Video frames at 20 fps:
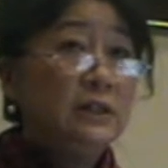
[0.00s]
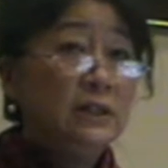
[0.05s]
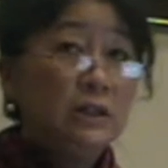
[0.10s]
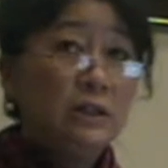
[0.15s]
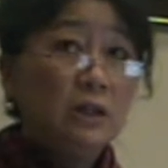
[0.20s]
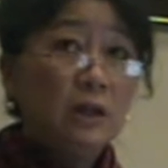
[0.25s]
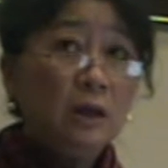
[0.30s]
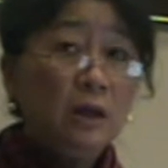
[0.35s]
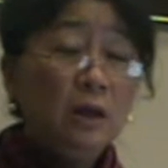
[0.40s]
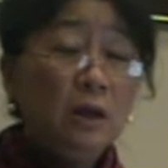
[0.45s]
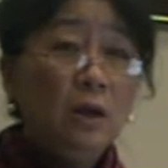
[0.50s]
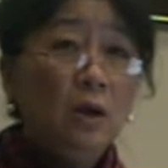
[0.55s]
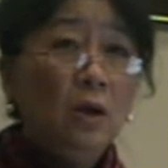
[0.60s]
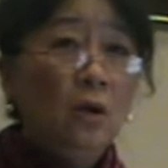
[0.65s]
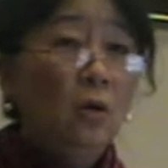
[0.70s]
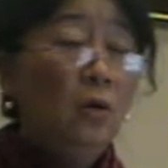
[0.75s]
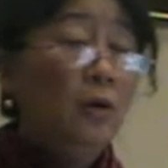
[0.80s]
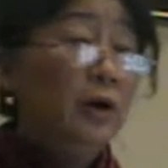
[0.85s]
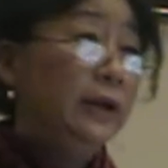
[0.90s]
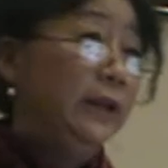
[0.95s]
teacher,
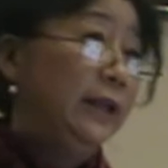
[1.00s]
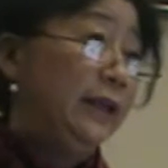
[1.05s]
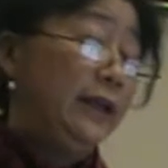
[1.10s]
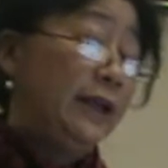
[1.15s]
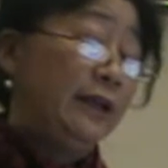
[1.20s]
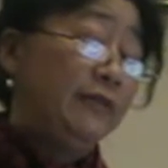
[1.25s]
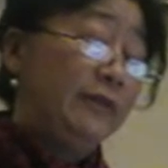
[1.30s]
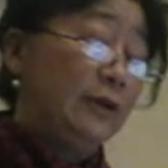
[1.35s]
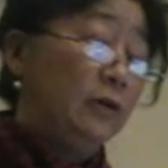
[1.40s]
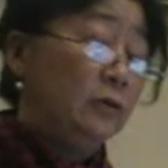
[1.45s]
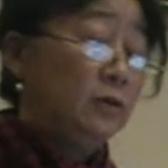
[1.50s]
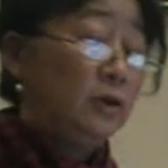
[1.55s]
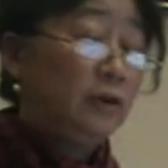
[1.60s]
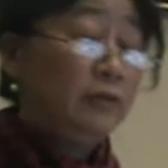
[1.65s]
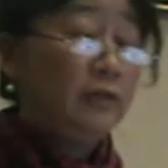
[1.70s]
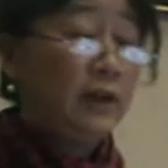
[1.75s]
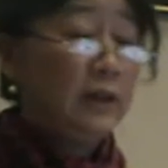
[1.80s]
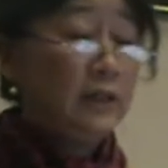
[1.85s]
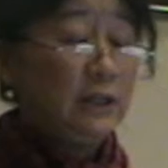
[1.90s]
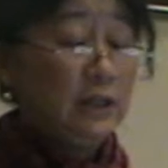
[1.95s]
or an EFL
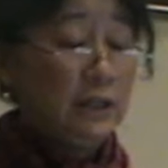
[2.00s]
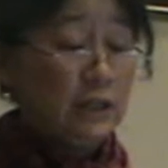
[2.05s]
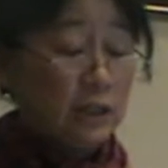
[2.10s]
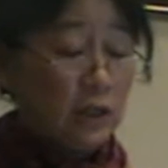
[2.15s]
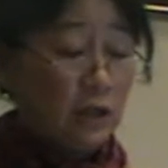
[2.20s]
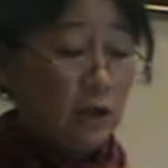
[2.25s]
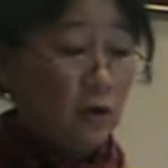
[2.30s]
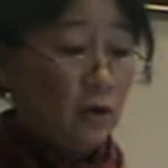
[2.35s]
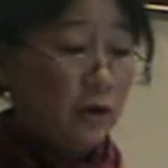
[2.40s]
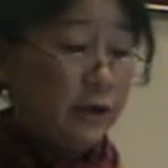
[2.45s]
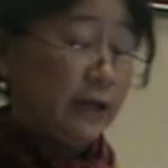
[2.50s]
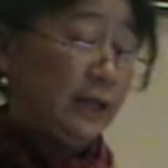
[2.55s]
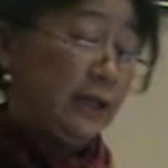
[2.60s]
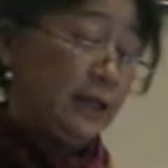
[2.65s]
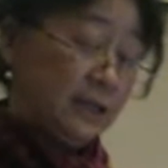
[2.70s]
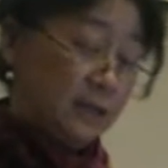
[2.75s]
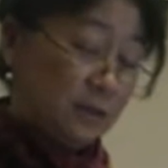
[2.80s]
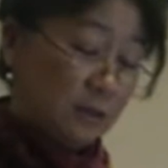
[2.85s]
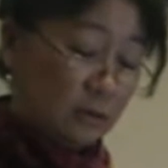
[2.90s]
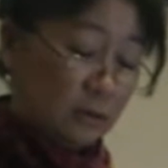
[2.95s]
qualified teacher, or an
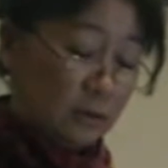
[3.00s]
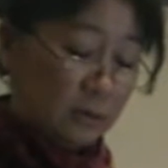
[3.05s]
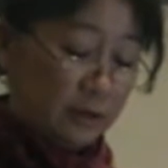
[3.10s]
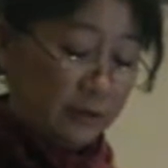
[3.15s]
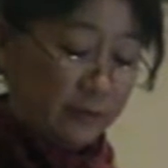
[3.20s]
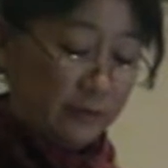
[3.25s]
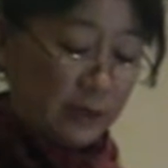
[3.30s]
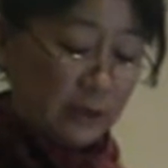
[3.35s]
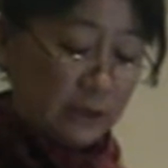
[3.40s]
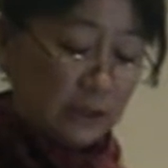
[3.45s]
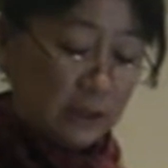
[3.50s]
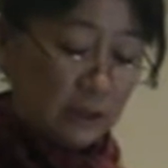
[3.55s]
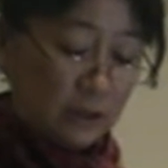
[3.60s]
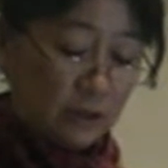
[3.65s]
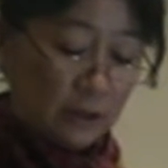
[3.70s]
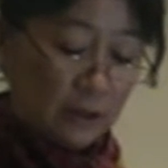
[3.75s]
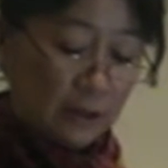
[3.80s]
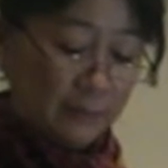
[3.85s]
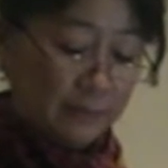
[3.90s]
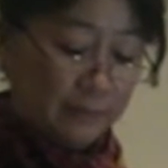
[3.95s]
ESOL qualified
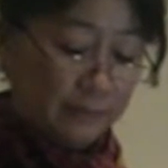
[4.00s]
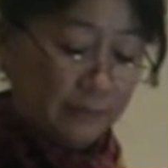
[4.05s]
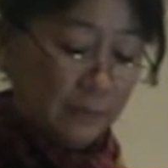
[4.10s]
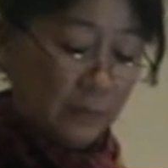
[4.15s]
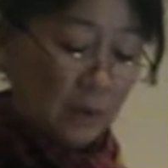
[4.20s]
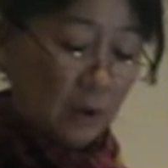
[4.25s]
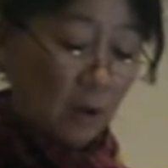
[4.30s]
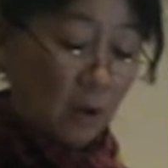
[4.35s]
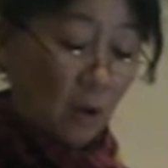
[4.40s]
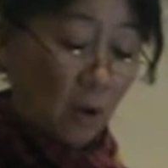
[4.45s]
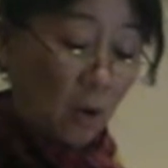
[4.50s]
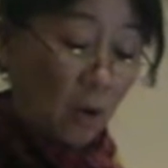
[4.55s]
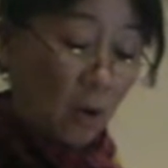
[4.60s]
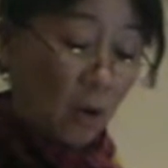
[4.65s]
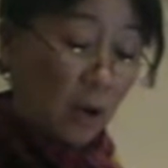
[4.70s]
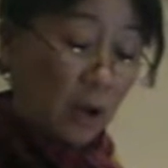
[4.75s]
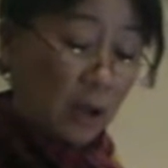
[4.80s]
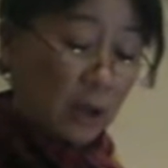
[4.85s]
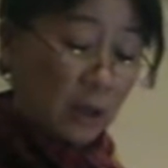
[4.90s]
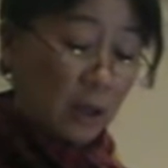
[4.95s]
teacher.
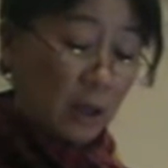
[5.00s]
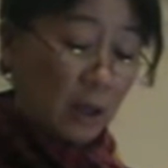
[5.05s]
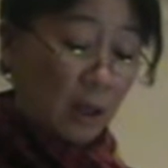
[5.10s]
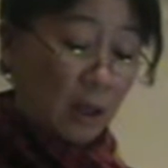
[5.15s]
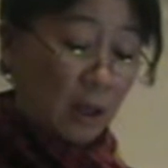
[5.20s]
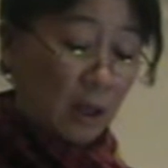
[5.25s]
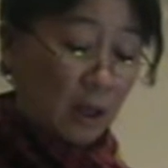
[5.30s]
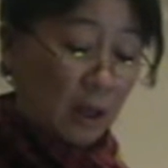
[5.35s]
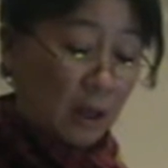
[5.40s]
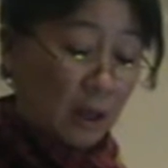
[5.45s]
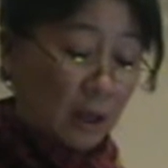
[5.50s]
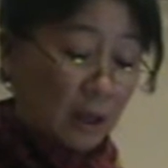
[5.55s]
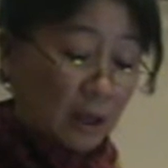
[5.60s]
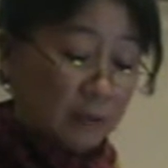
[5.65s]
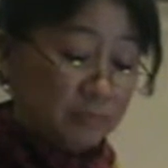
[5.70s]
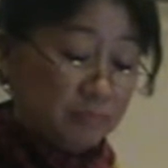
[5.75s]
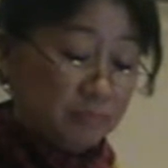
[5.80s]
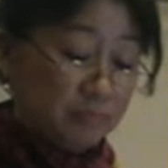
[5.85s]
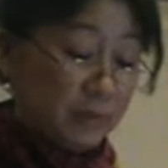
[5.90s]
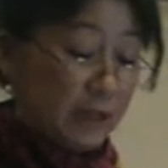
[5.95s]
Or
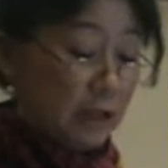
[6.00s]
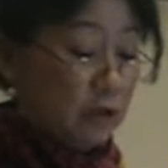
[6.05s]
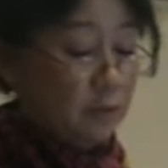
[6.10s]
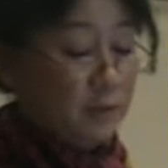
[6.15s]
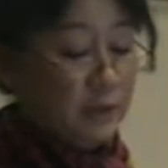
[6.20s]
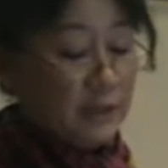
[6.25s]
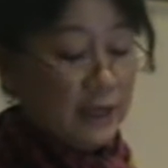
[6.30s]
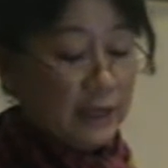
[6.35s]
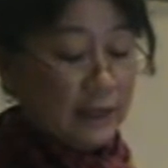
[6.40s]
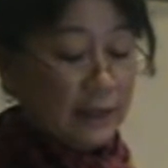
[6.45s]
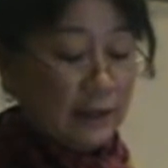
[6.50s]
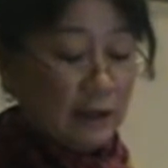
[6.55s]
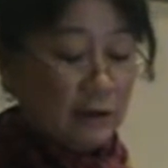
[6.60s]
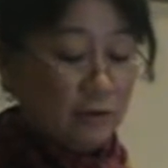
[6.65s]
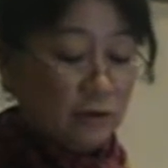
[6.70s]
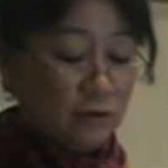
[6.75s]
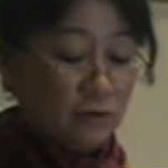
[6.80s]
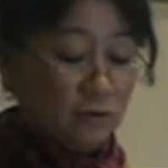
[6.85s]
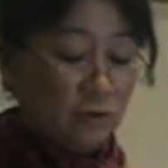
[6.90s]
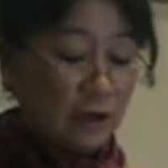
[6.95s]
they could be taken
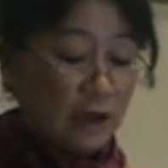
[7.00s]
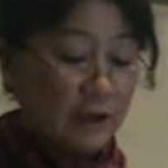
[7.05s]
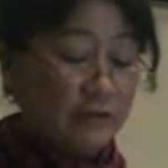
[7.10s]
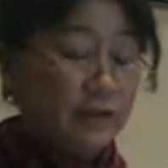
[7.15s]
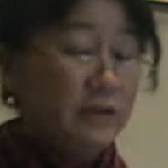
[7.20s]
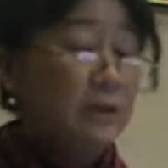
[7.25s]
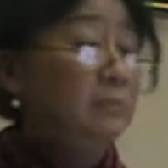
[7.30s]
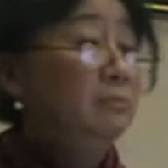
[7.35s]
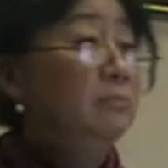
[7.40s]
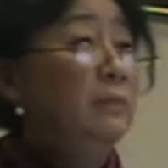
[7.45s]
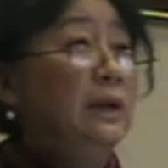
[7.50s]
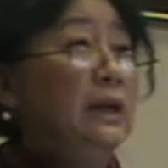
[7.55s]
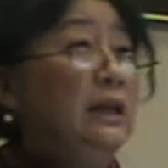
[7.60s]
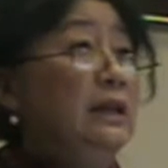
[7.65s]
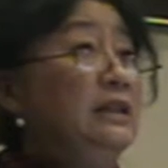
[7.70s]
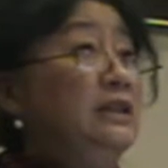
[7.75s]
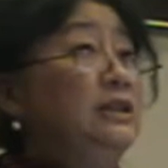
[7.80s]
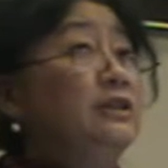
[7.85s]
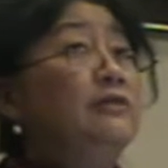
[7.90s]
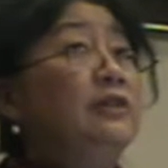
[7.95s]
out to have some
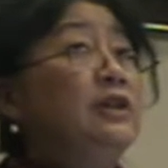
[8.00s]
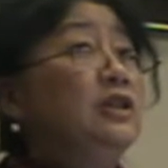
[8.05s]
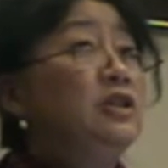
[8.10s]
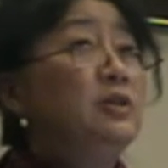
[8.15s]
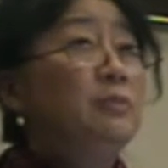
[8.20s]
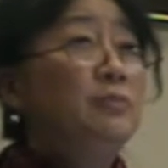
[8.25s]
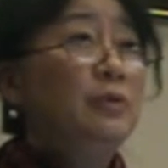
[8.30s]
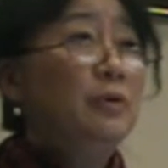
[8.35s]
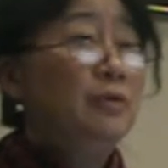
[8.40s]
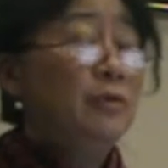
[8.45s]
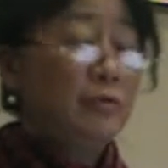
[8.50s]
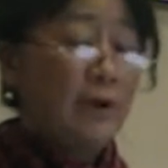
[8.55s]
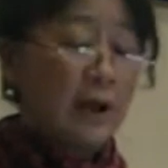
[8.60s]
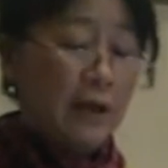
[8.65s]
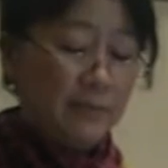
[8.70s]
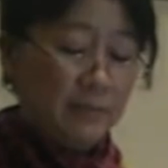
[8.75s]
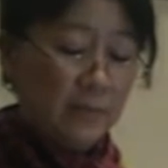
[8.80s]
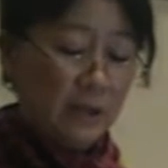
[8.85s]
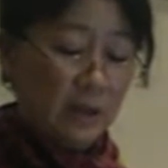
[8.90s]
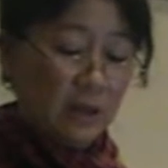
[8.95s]
intervention
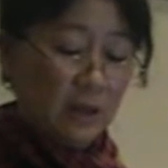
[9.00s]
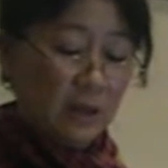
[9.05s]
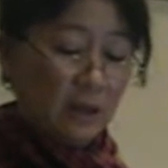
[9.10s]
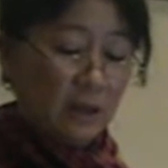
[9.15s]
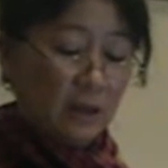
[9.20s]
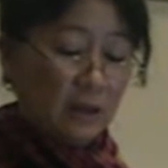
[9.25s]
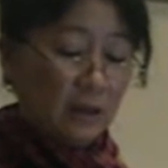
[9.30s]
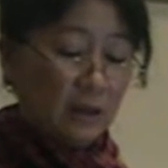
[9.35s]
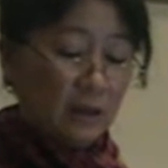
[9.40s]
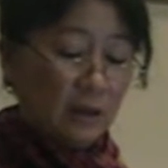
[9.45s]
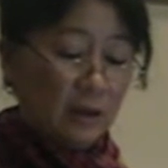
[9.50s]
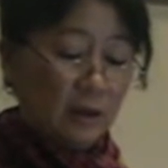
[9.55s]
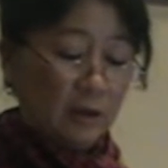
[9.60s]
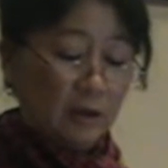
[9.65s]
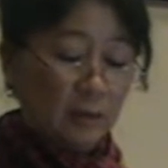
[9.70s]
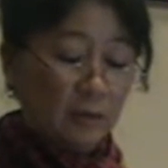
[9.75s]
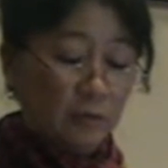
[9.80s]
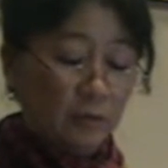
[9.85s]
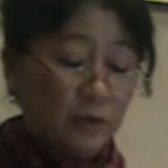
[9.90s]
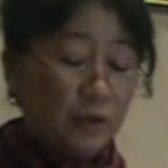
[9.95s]
program
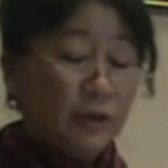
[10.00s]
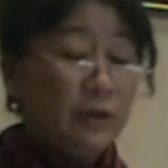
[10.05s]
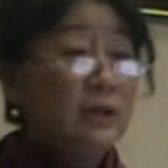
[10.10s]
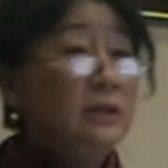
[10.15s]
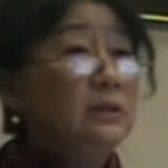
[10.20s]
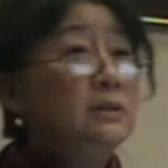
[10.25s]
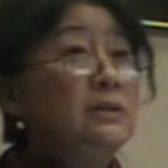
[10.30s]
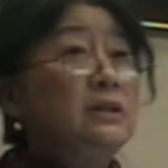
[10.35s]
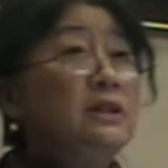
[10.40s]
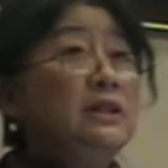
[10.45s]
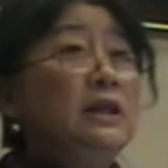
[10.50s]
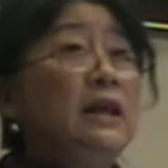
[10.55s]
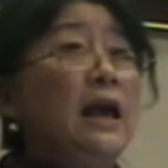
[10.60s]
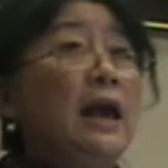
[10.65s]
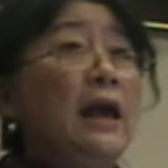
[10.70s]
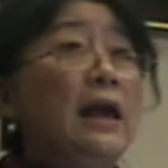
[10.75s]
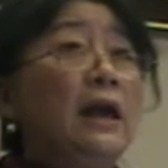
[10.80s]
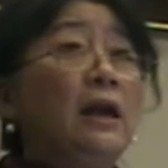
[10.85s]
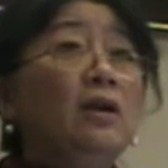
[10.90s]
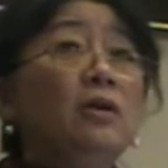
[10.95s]
with a
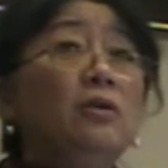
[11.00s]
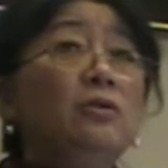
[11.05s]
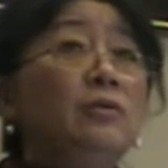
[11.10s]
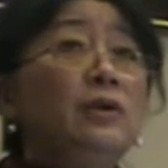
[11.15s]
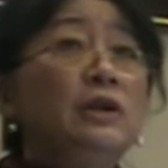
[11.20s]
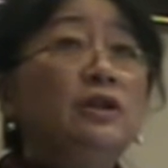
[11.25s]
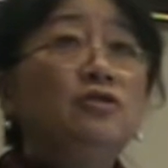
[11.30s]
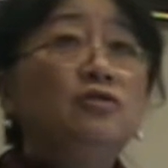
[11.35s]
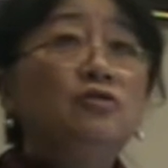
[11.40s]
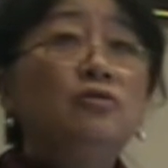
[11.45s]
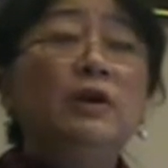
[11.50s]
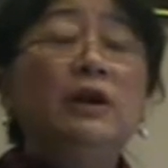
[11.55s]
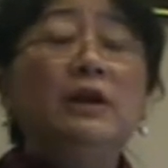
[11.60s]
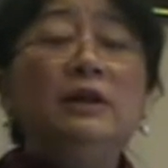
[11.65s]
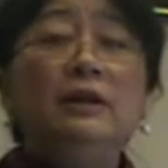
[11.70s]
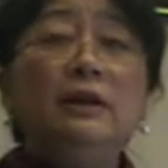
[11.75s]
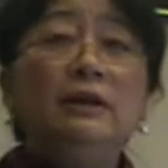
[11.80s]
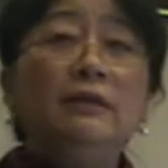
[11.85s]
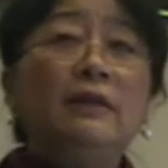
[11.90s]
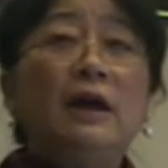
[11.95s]
TA who is
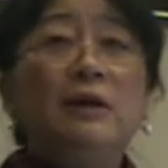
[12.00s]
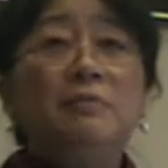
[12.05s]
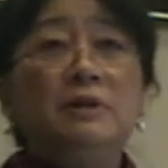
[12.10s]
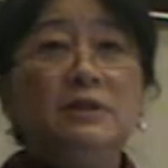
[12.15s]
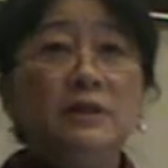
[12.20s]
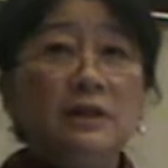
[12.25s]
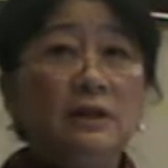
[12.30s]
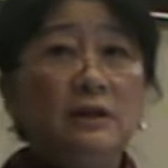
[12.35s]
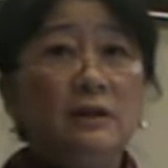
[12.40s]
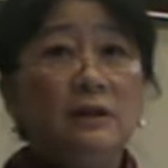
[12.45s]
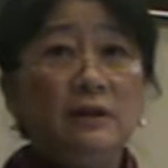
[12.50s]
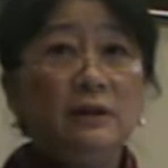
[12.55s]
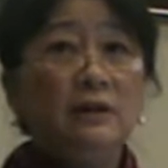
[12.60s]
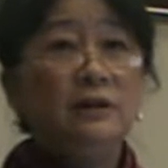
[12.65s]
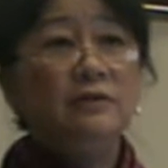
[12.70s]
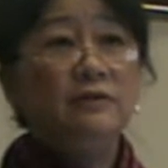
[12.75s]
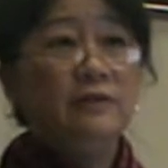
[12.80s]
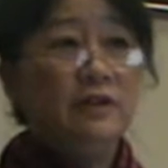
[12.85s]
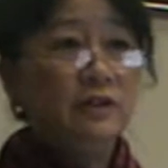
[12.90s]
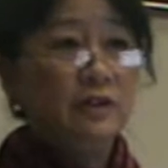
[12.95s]
trained in that particular
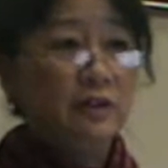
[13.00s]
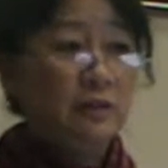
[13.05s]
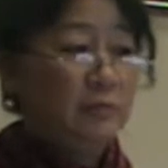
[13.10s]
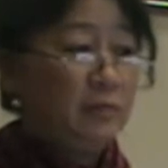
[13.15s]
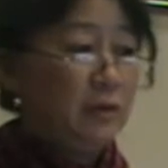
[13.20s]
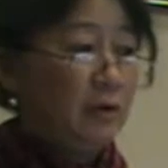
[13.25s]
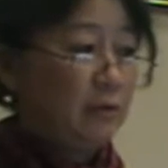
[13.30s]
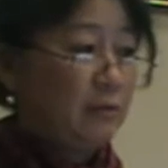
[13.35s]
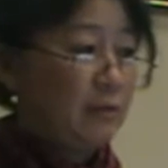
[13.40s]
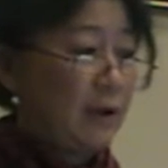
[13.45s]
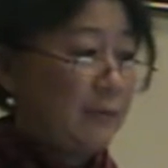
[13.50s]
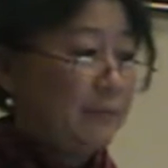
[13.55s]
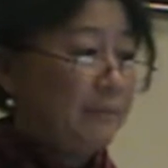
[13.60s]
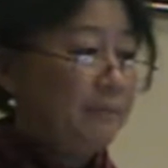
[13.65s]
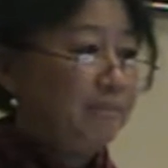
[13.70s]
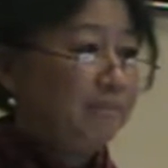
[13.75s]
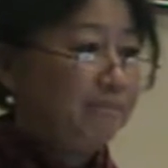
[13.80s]
intervention program.